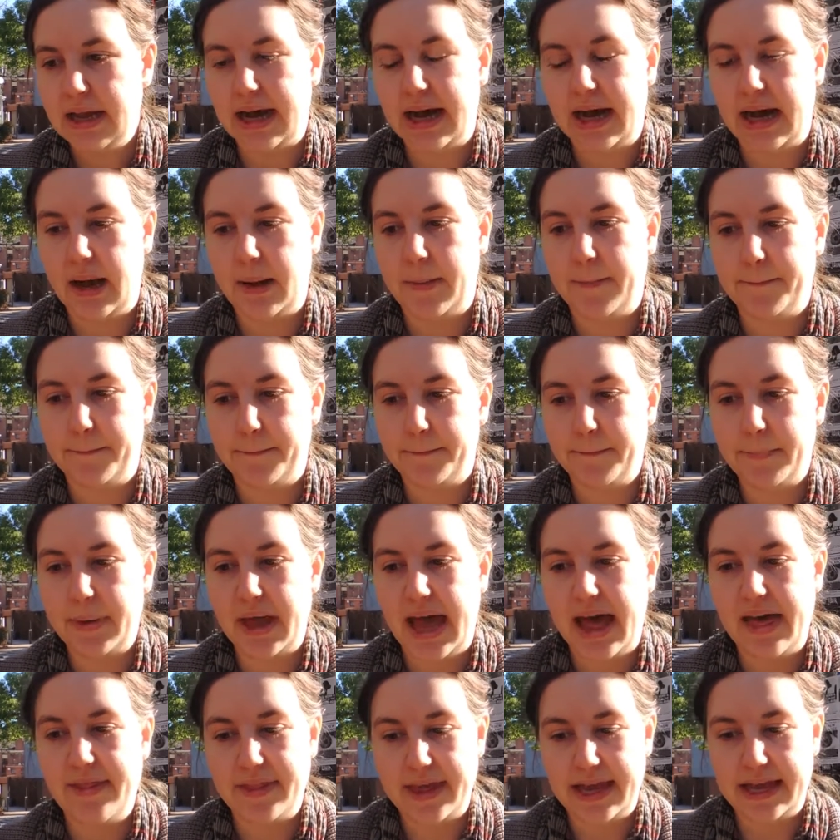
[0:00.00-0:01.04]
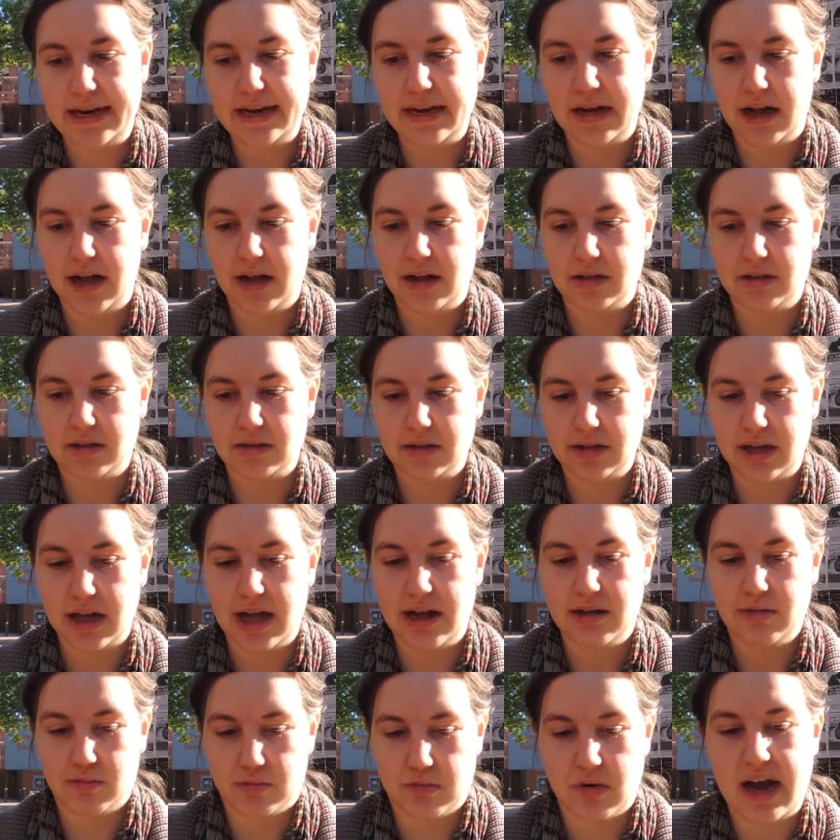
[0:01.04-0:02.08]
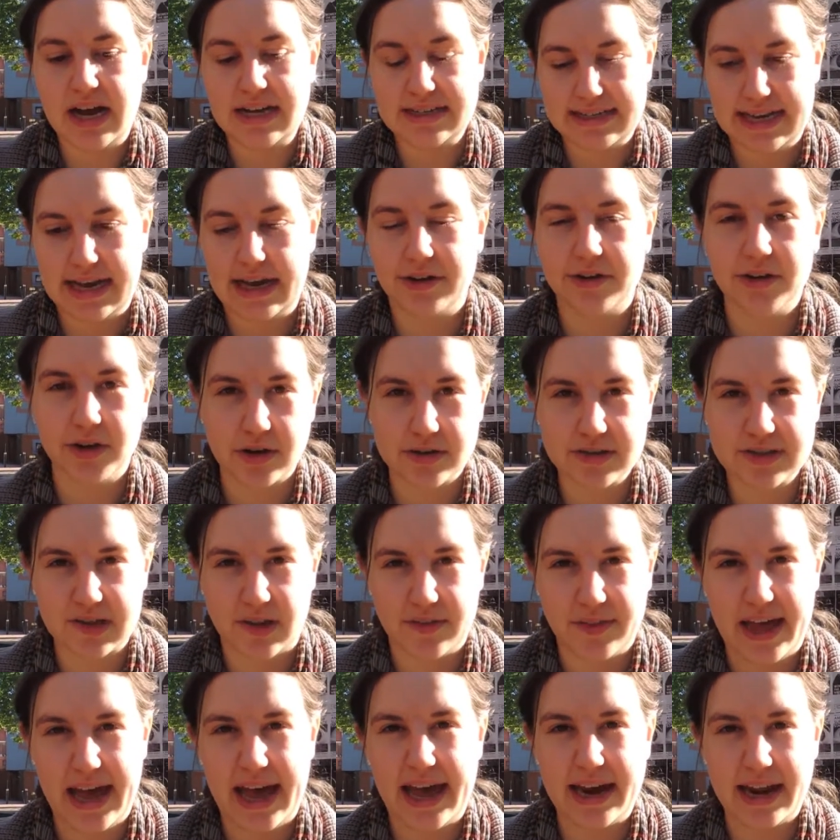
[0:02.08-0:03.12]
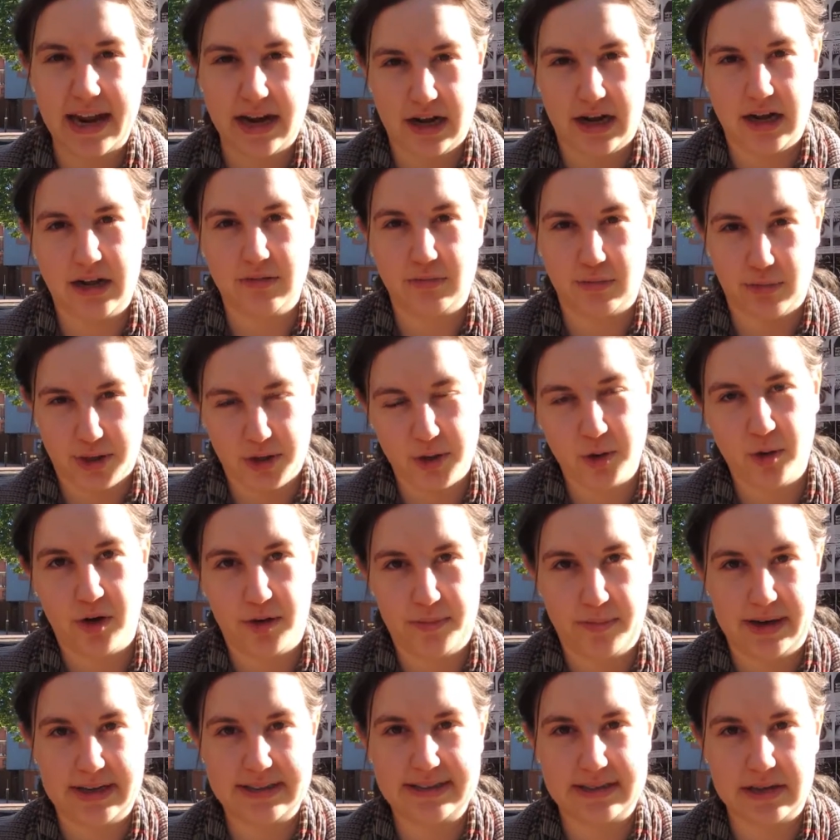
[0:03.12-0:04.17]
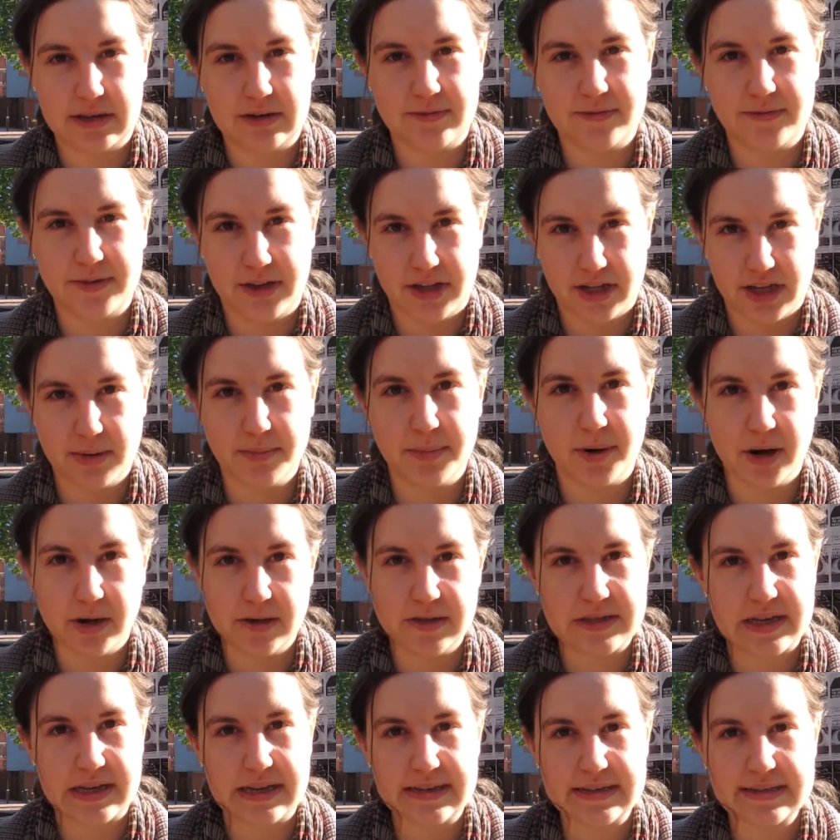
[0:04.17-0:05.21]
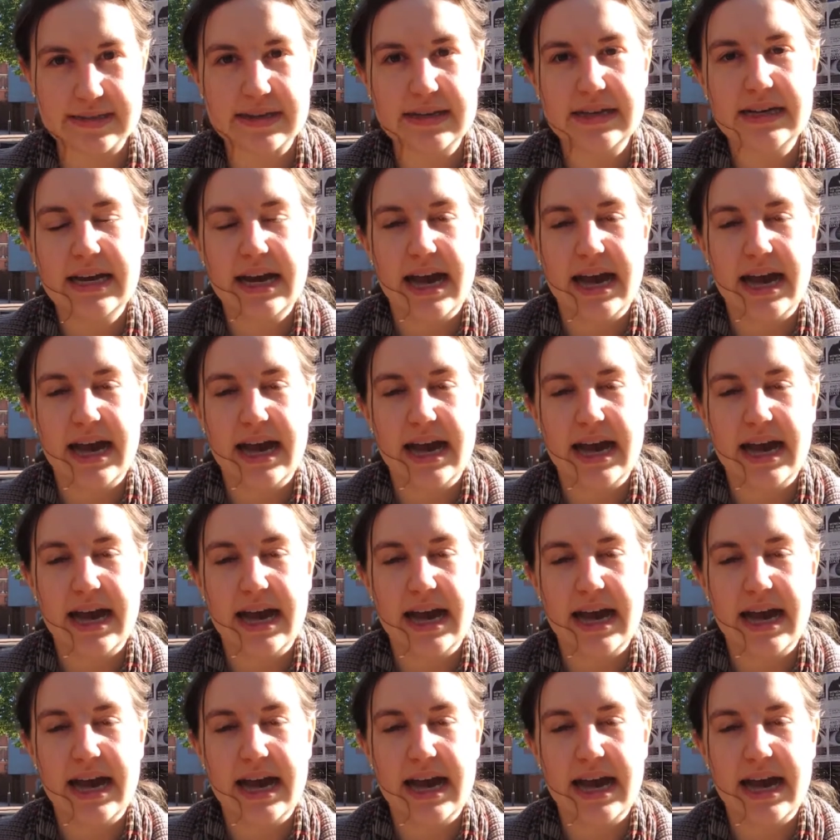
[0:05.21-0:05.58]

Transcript: Um, and then I'll I'll write down notes on that and I'll record myself for the composers.